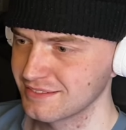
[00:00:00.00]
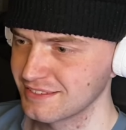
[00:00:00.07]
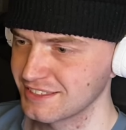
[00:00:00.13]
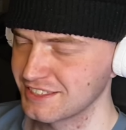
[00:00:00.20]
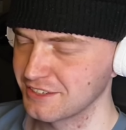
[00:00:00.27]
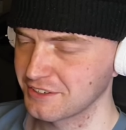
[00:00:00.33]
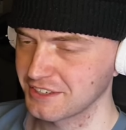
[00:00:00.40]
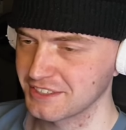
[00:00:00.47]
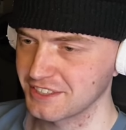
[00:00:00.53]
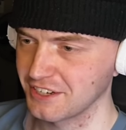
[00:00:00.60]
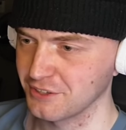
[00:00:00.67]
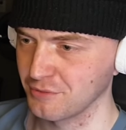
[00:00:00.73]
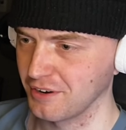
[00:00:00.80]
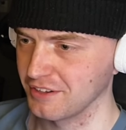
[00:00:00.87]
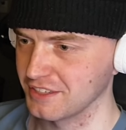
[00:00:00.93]
Still got
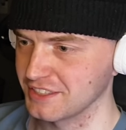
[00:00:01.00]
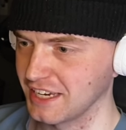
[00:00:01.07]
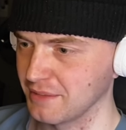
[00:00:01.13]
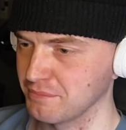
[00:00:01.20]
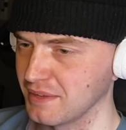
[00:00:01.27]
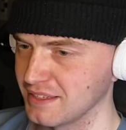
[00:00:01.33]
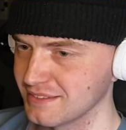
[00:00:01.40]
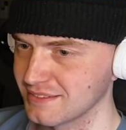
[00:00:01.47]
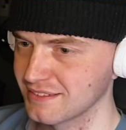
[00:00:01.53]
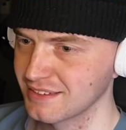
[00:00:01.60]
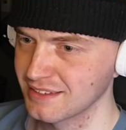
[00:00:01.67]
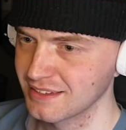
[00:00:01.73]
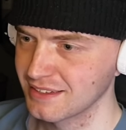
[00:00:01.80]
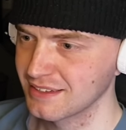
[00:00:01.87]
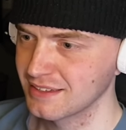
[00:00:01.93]
something around his head, man.
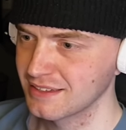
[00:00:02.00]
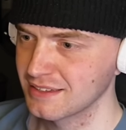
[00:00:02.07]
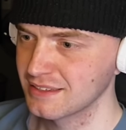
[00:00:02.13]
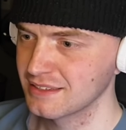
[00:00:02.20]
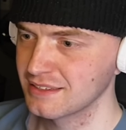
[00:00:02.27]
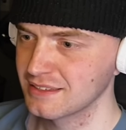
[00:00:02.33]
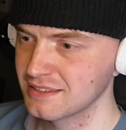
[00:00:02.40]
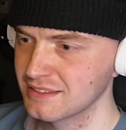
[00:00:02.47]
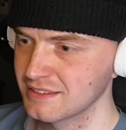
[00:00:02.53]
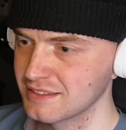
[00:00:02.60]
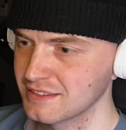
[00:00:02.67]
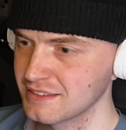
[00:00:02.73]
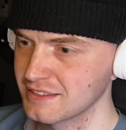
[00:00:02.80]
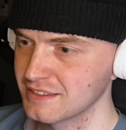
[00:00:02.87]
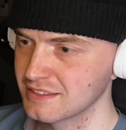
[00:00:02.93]

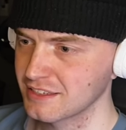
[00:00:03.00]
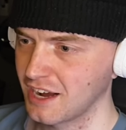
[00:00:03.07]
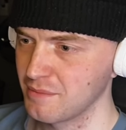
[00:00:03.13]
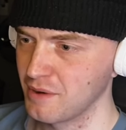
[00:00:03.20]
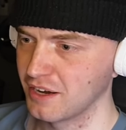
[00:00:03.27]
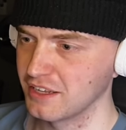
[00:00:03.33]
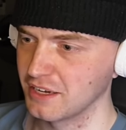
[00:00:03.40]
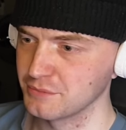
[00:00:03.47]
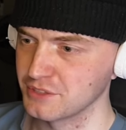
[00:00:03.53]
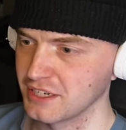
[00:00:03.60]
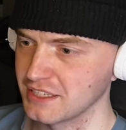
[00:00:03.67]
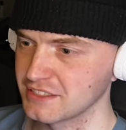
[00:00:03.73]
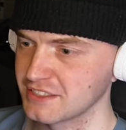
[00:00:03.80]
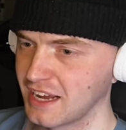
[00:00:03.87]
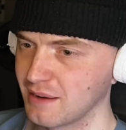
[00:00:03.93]
Come on, Yamcha.
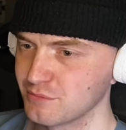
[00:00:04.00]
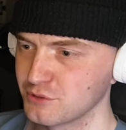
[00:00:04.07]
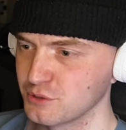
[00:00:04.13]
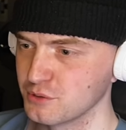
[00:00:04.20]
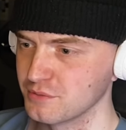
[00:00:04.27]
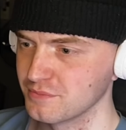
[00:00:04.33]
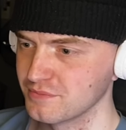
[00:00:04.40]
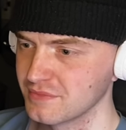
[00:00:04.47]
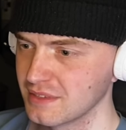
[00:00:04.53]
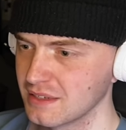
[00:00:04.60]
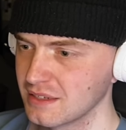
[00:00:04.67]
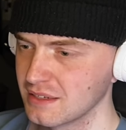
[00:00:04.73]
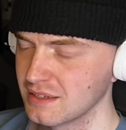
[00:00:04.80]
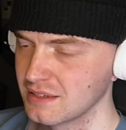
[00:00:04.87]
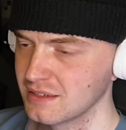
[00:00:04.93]
It's time to
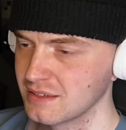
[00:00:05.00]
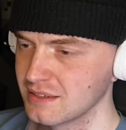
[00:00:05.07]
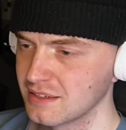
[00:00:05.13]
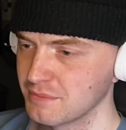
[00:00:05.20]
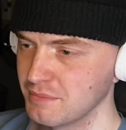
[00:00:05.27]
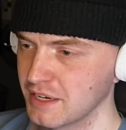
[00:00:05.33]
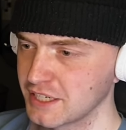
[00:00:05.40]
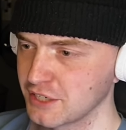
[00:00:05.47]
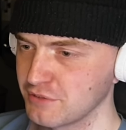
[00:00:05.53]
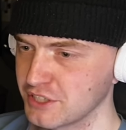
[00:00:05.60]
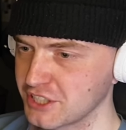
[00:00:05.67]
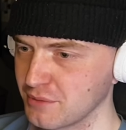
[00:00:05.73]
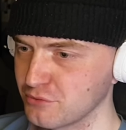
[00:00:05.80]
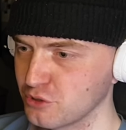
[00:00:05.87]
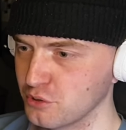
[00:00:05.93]
make your
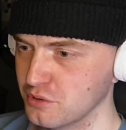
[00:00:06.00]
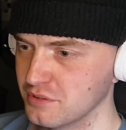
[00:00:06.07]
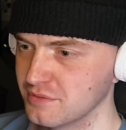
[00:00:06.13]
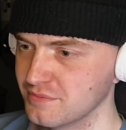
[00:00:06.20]
wish come true.